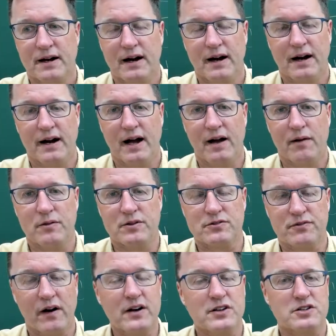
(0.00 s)
uh, I was
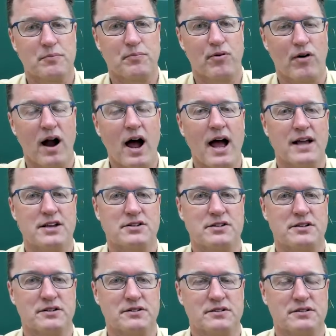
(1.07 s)
very
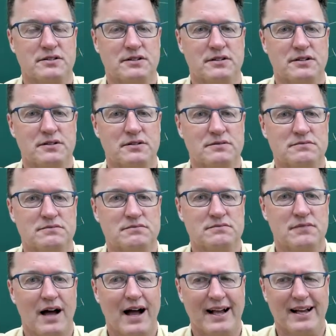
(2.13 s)
surprised to, to,
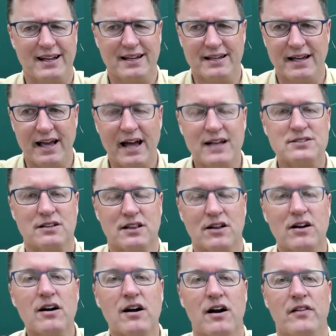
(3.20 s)
I guess,
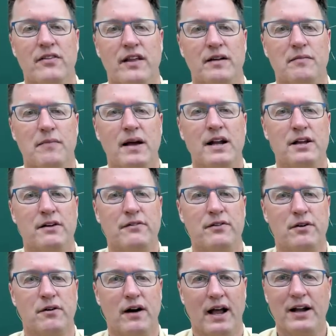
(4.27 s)
learn that many of
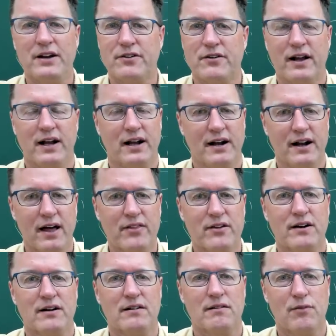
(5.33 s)
you are entering
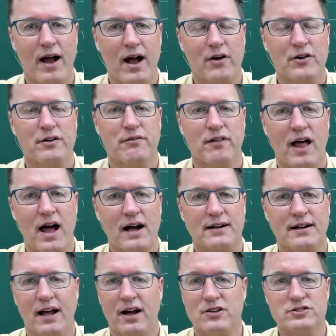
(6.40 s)
another round of
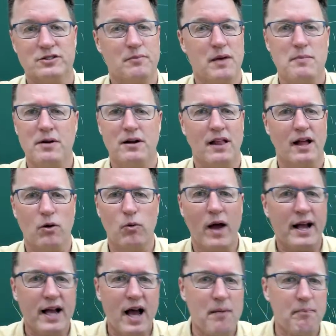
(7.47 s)
lockdowns. Or maybe you're like,
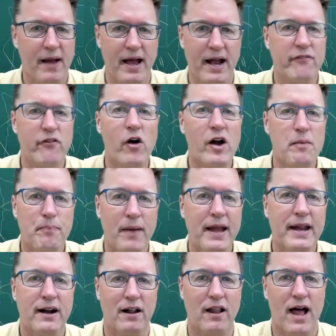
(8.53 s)
wake up, man, I've already been
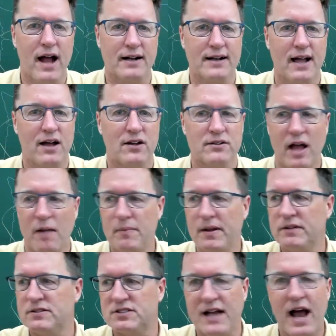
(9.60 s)
in a lockdown. I've
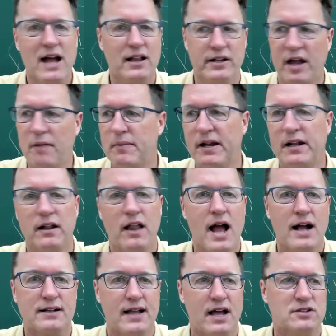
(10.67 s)
been in Scotland, I've been in
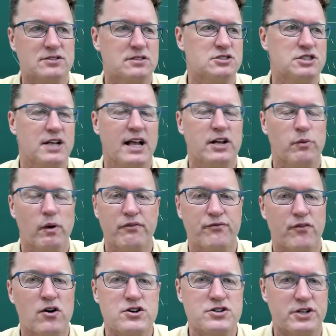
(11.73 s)
lockdown since January
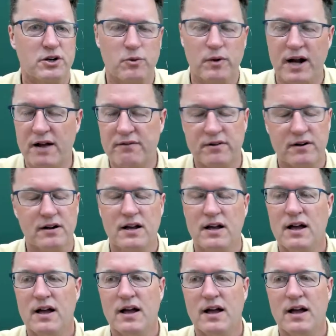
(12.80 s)
1st or whatever